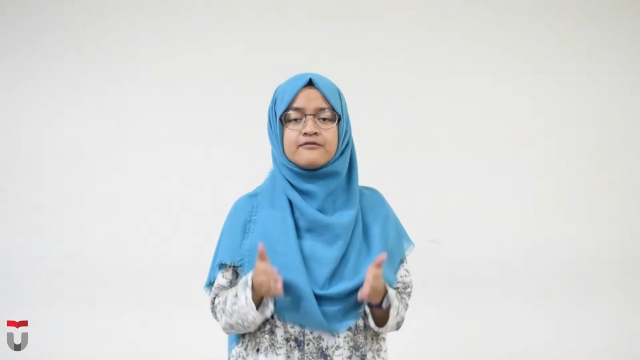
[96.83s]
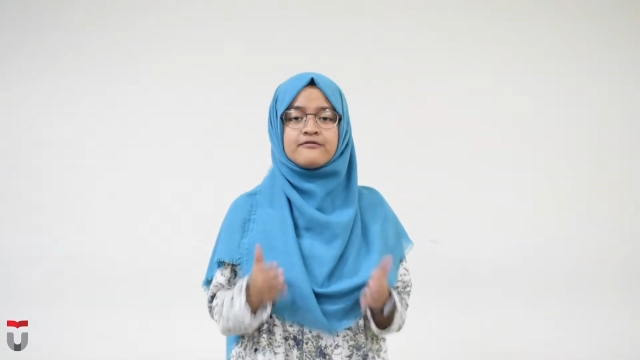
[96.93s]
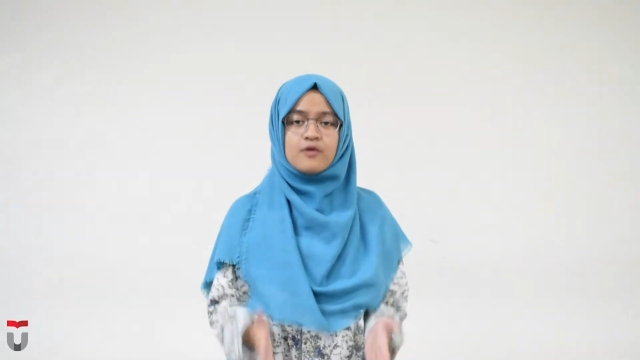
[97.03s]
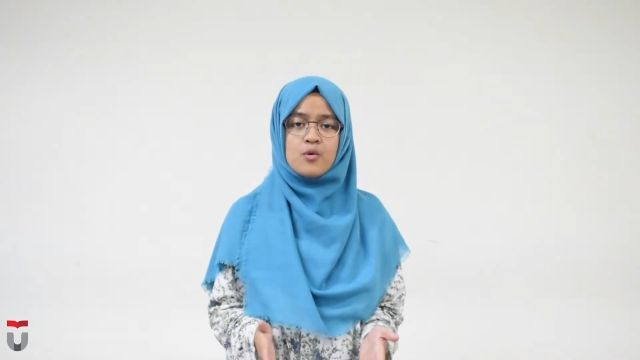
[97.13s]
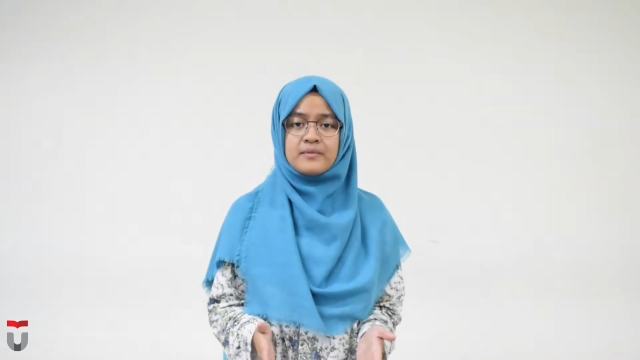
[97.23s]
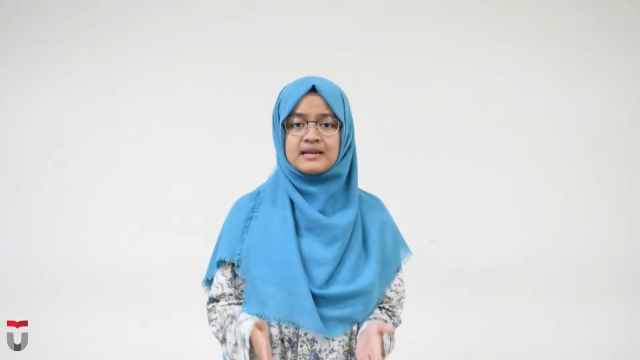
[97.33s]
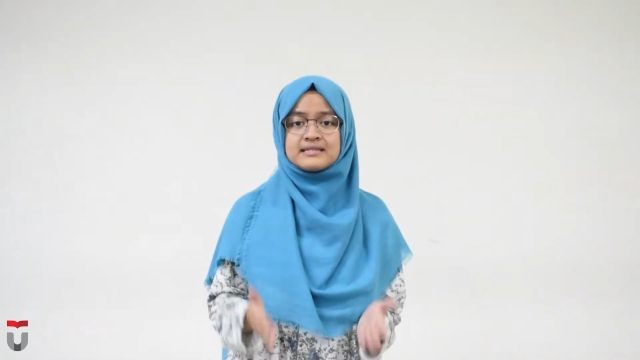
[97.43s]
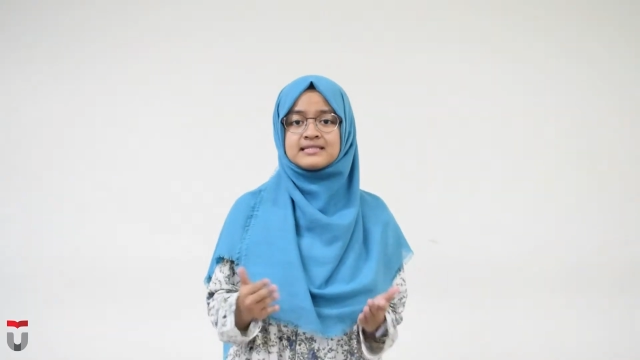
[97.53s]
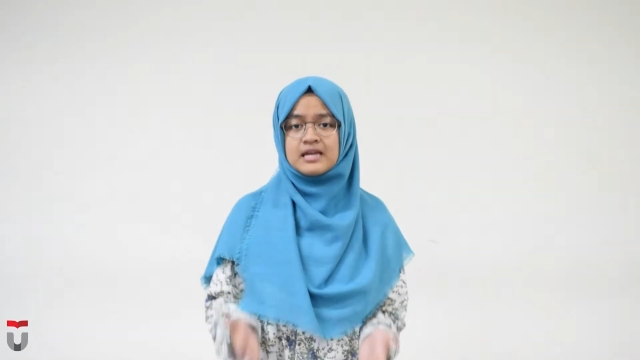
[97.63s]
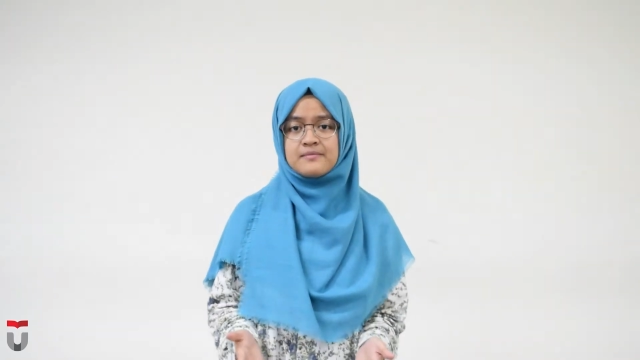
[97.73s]
informed in
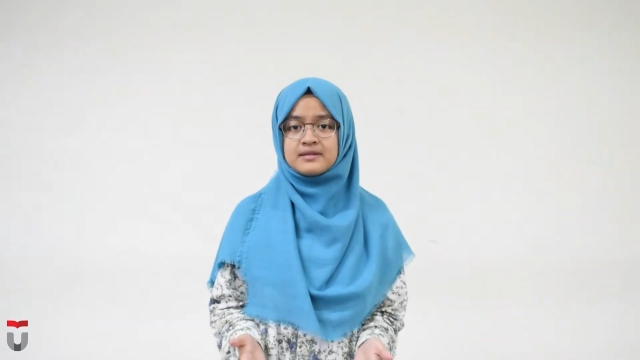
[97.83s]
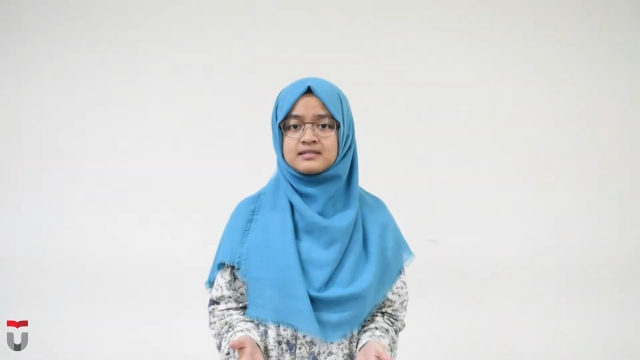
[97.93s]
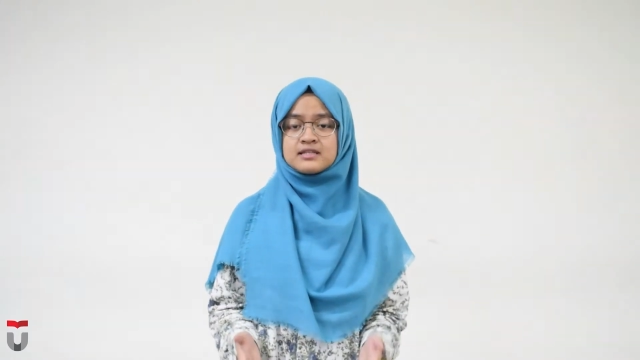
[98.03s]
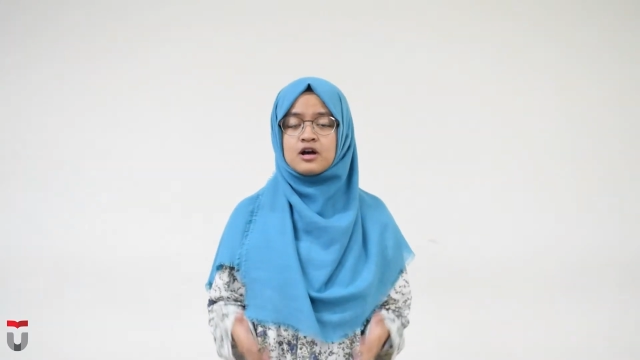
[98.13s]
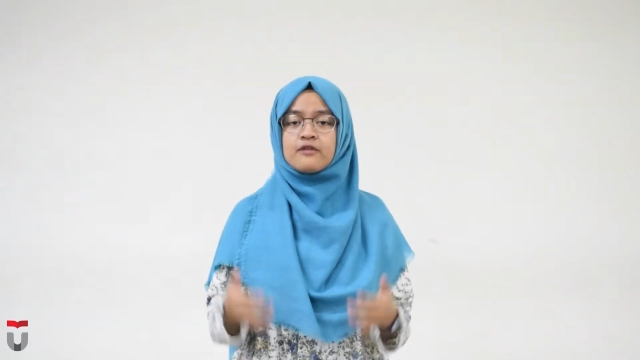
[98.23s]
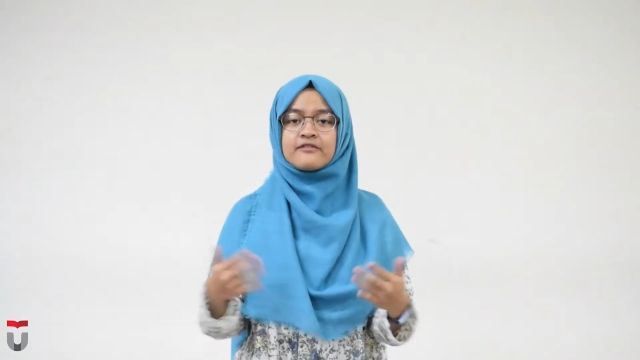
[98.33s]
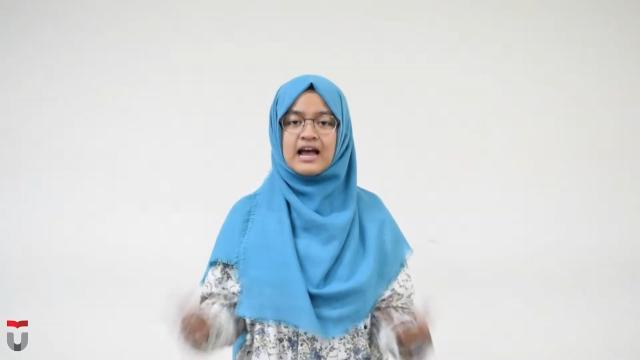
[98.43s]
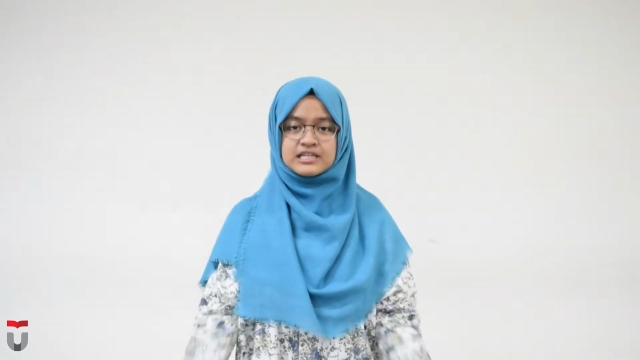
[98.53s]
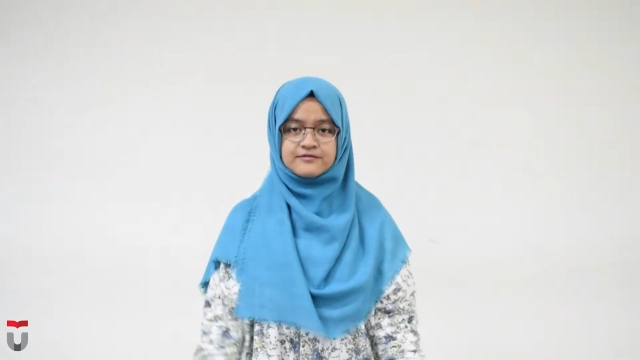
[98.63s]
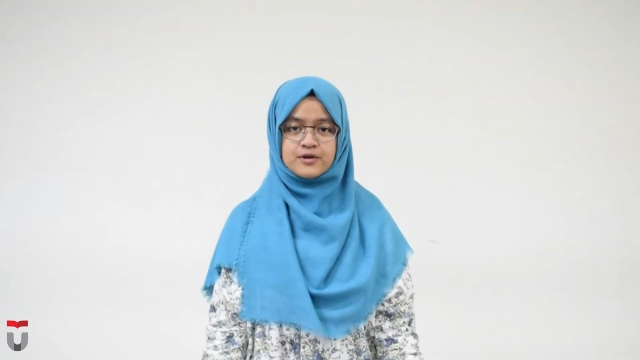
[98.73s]
statements of
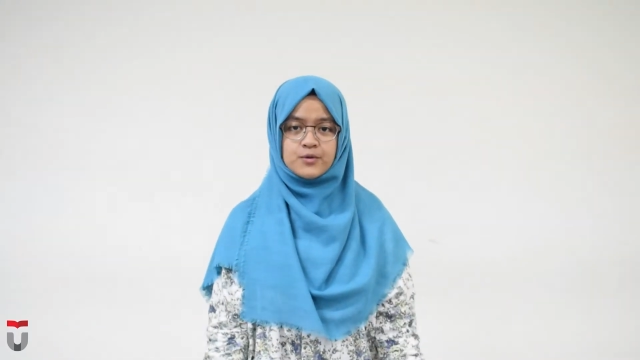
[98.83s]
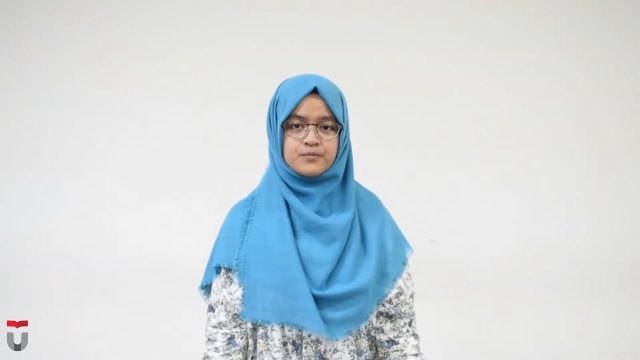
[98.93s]
cash flow?